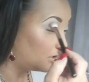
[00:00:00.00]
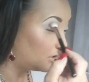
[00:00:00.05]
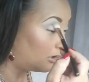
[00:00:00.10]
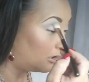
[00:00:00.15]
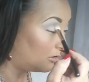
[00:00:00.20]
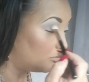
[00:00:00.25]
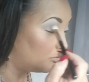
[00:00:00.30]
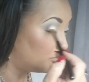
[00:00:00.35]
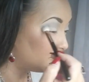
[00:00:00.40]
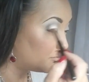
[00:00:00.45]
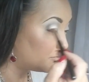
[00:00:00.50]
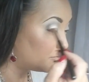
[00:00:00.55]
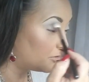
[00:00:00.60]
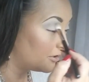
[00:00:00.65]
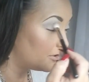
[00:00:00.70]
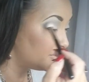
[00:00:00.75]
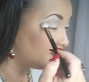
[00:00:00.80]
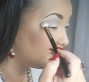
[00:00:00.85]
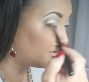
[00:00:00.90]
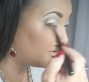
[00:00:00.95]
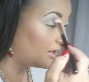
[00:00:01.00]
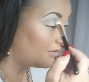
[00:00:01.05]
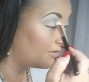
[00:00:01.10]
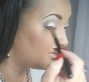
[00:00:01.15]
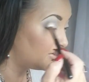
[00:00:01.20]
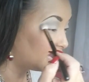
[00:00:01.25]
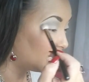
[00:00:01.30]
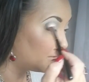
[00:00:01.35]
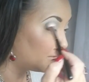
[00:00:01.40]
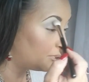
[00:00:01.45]
All one word. You don't have
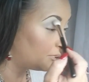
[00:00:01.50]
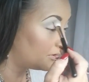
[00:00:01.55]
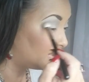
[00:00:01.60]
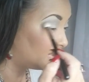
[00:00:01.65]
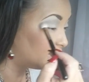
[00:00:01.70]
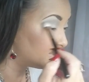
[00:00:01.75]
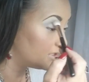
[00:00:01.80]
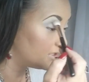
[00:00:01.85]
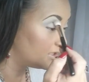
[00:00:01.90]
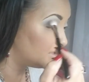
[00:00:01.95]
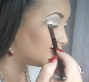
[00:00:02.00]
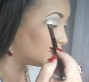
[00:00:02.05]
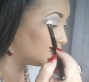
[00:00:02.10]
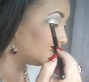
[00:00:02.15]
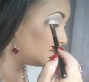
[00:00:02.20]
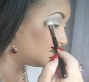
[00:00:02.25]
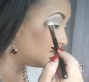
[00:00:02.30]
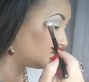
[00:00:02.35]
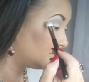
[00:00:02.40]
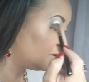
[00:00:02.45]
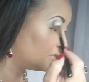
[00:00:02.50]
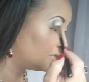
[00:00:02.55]
to capitalize anything.